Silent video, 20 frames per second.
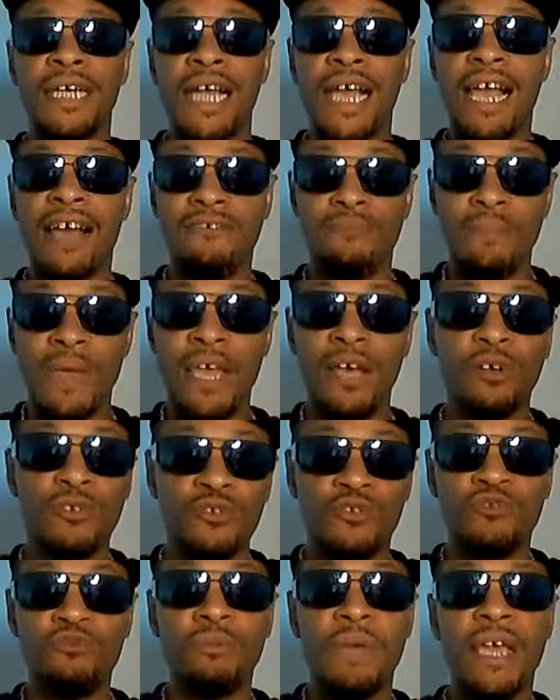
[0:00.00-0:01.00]
have
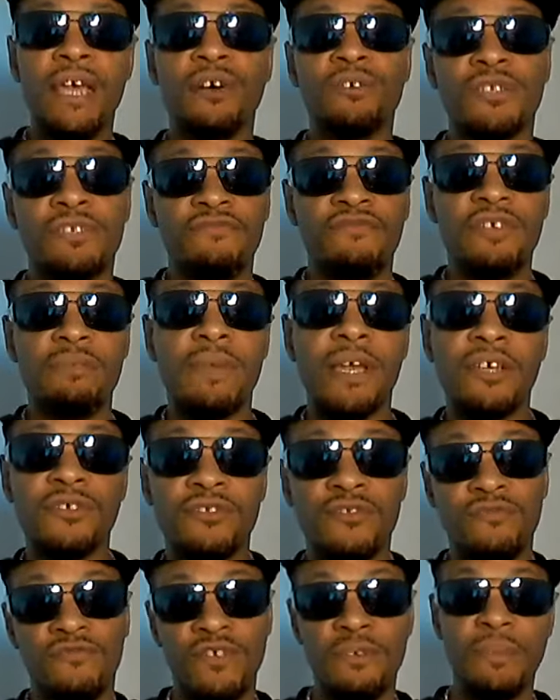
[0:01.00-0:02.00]
males do males and females
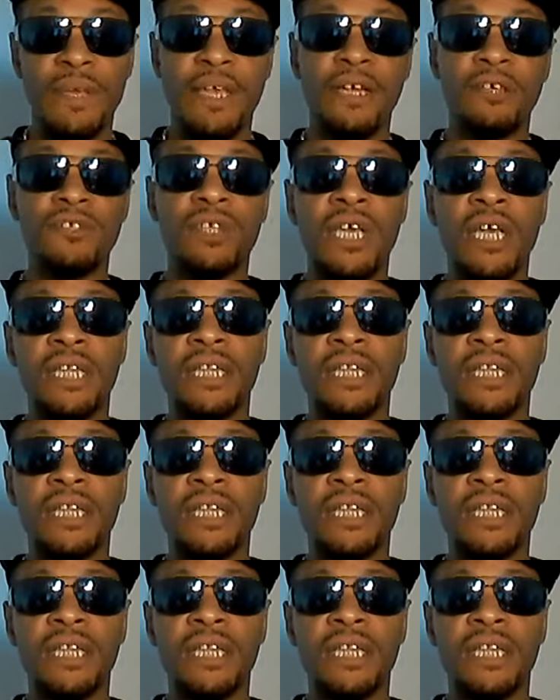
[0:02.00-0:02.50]
do females.